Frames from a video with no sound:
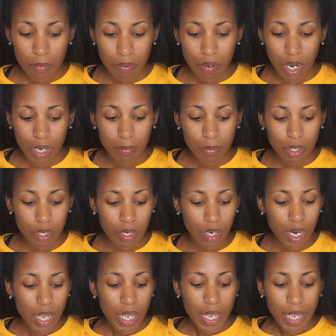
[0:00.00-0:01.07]
primer,
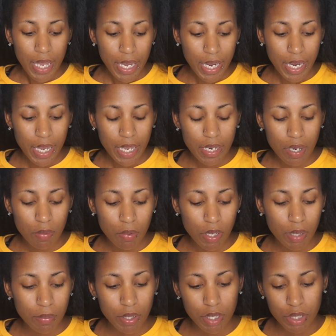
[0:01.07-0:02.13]
and
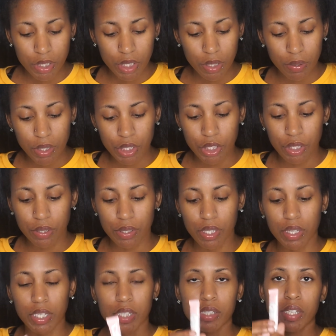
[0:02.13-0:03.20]
what I'm going to do is use
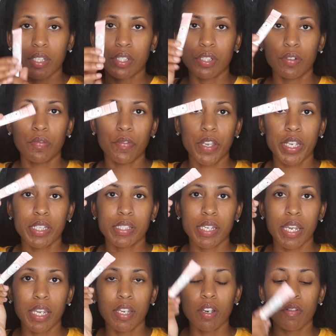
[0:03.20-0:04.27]
this Too Faced
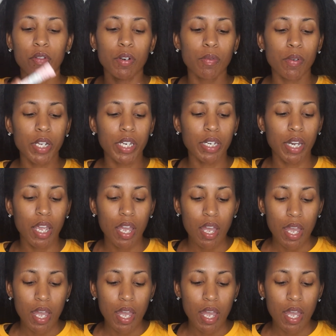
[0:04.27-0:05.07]
Hangover one.